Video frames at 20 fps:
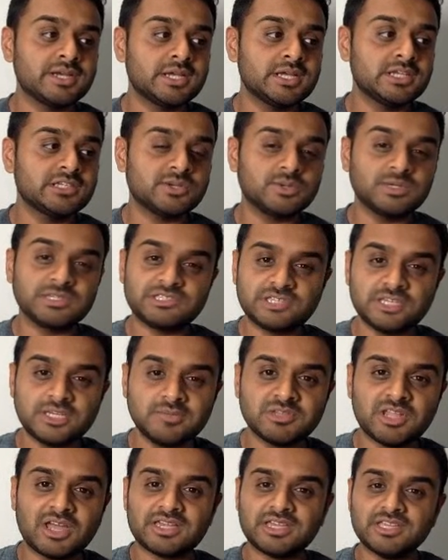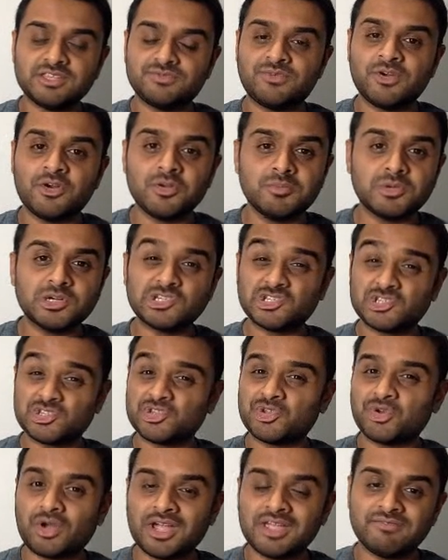So it seems like it's very much
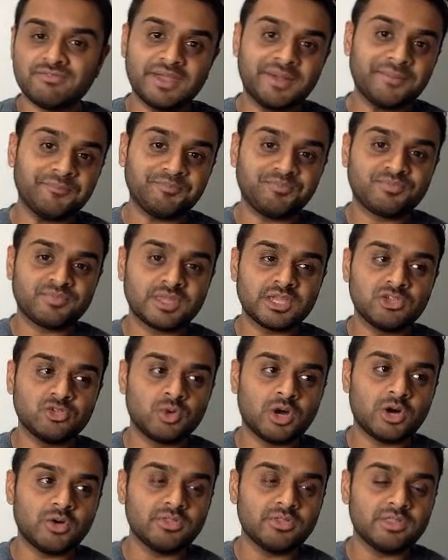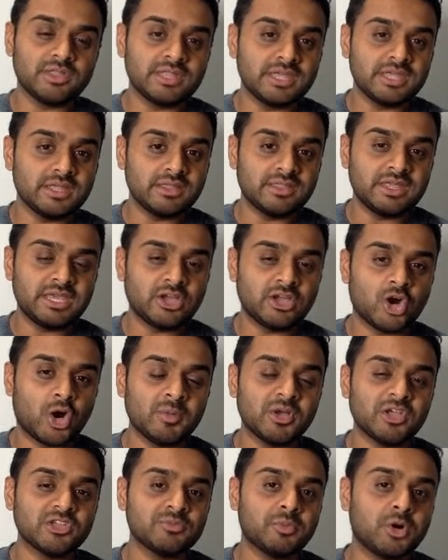thriving as well, the
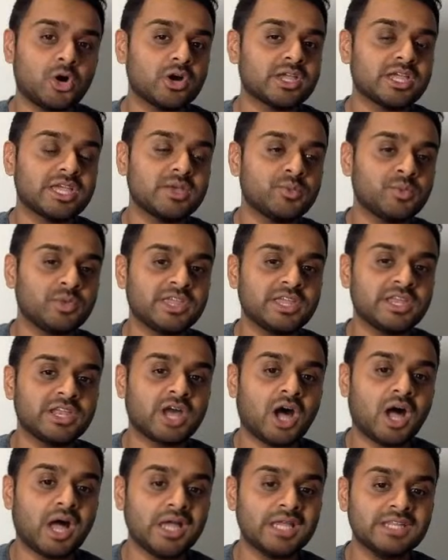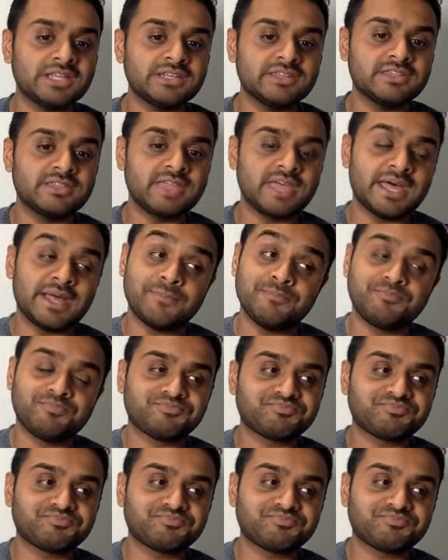e-commerce market within Ireland there.